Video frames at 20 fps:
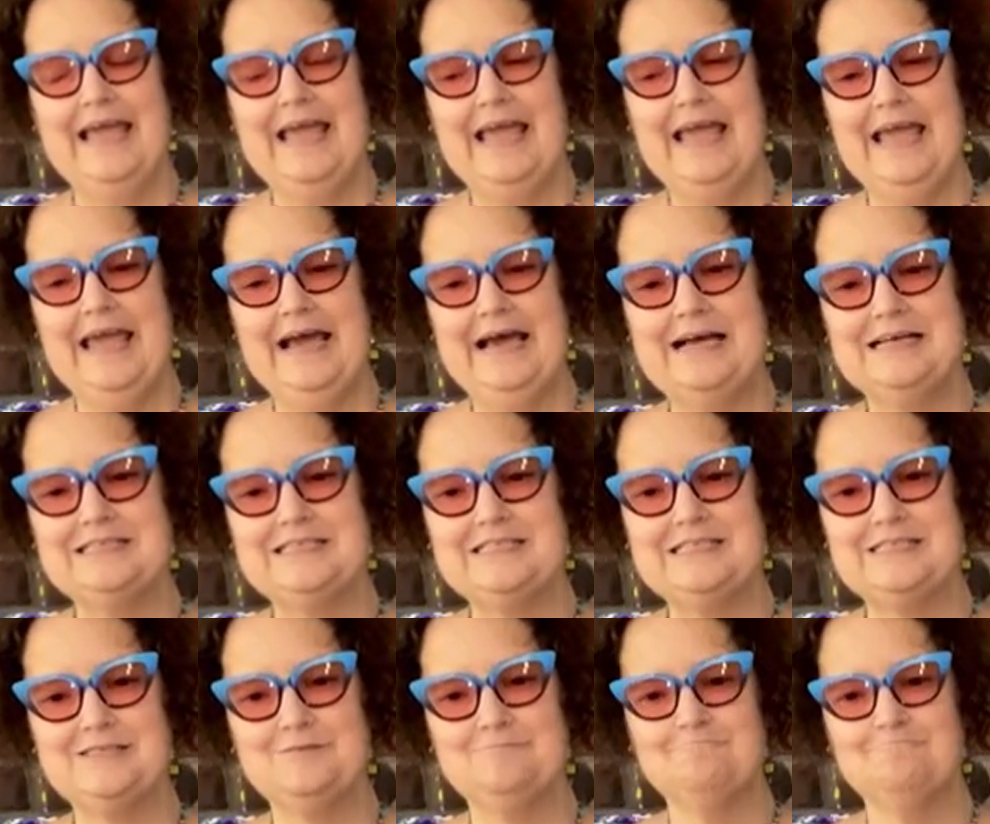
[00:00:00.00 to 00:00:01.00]
And
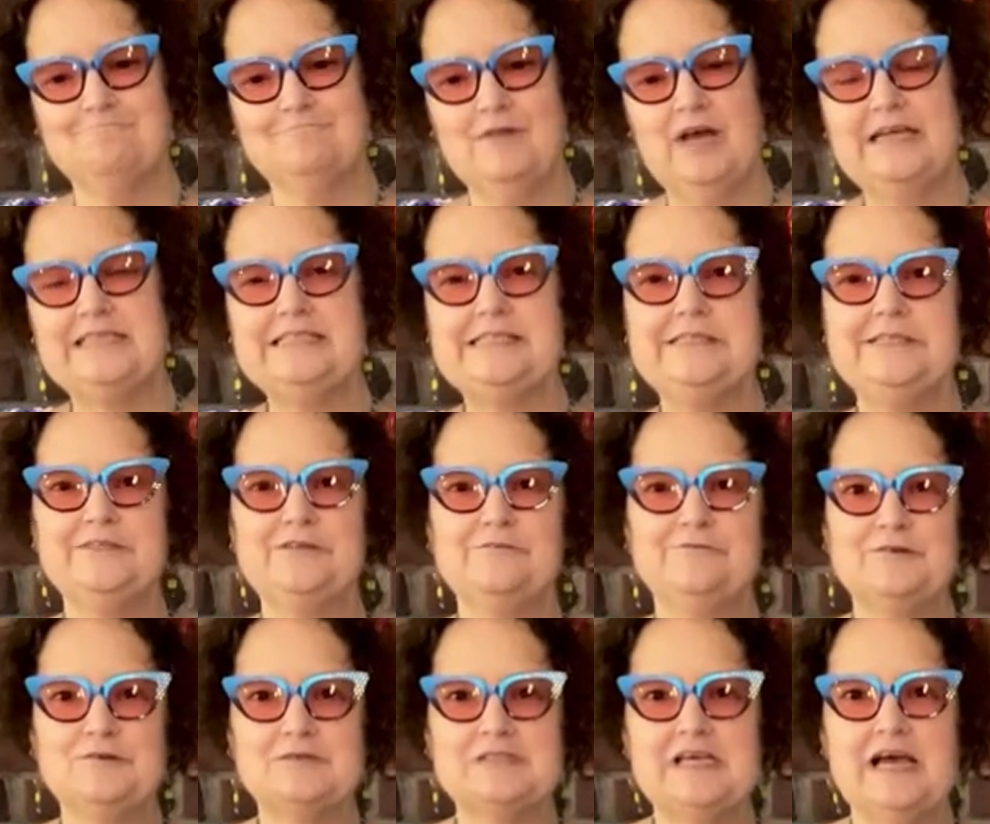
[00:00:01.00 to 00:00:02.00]
I tell you, folks,